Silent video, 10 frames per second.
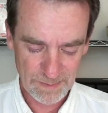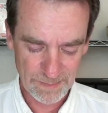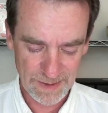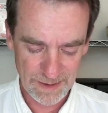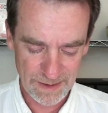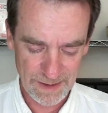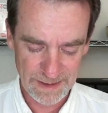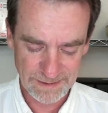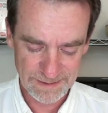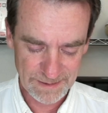my
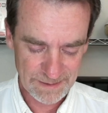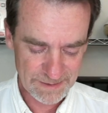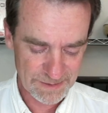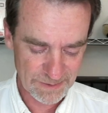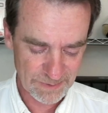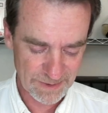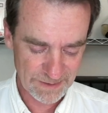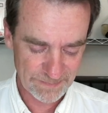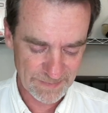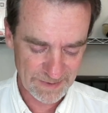height,
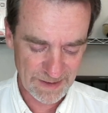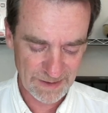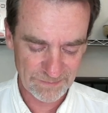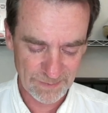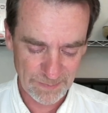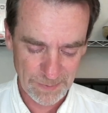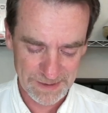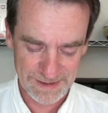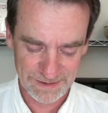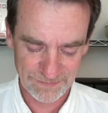so negative
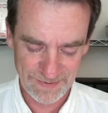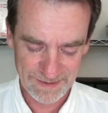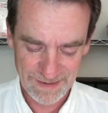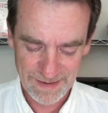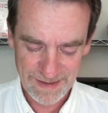1.6 feet,